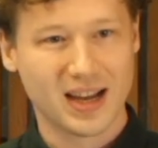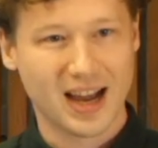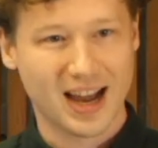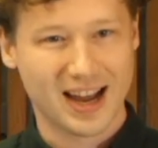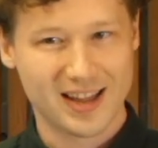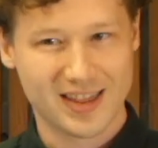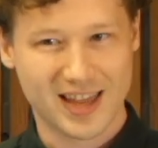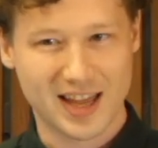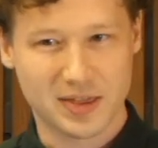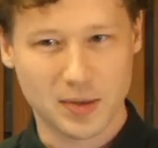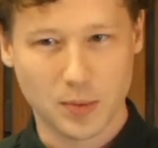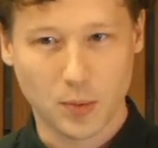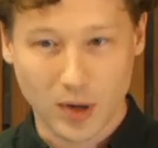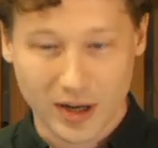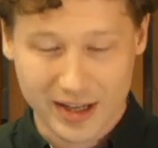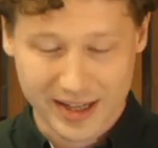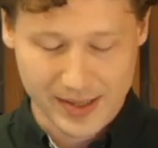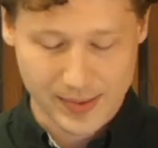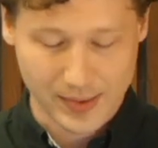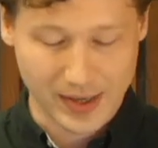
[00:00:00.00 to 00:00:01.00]
that the word
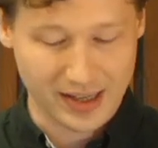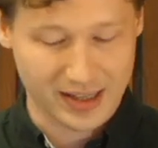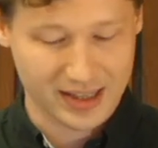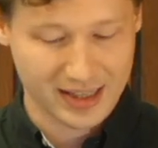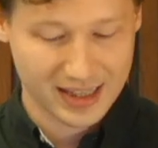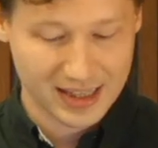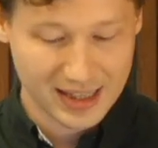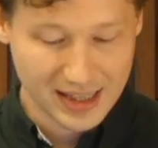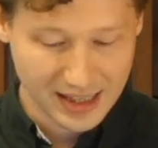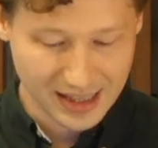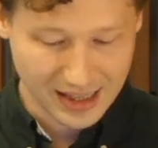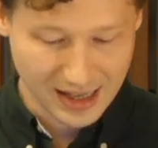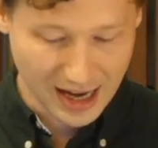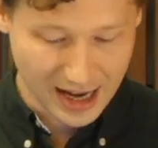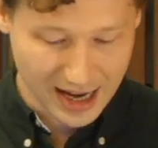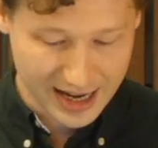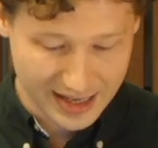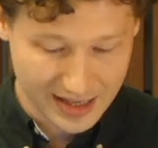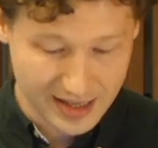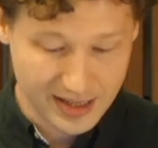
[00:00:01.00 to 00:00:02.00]
is written
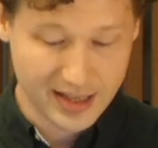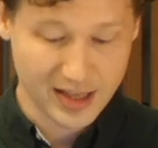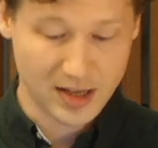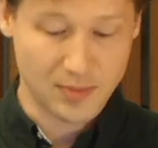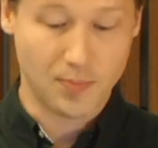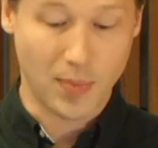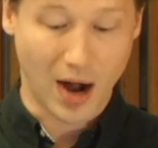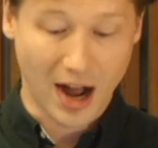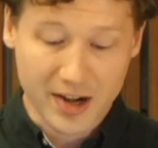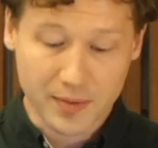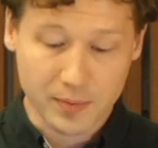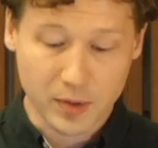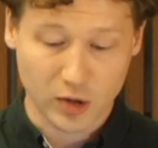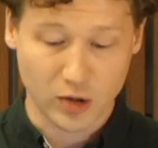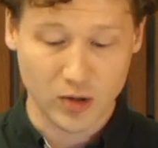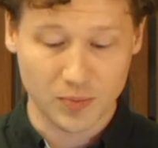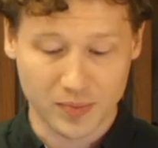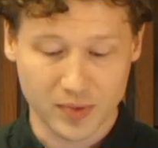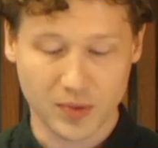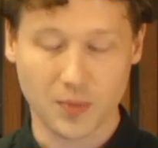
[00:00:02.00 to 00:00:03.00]
in the bottom
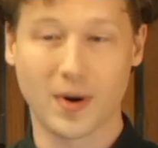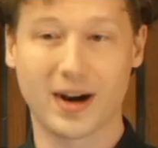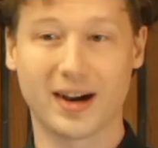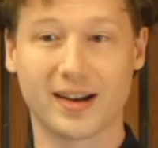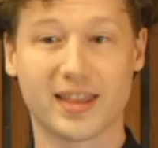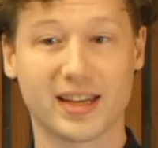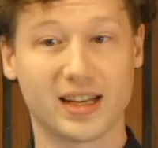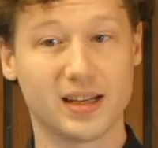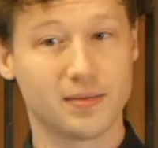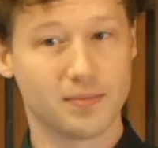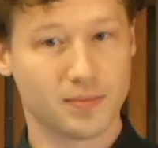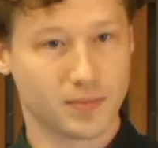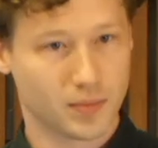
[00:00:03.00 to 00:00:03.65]
group, where the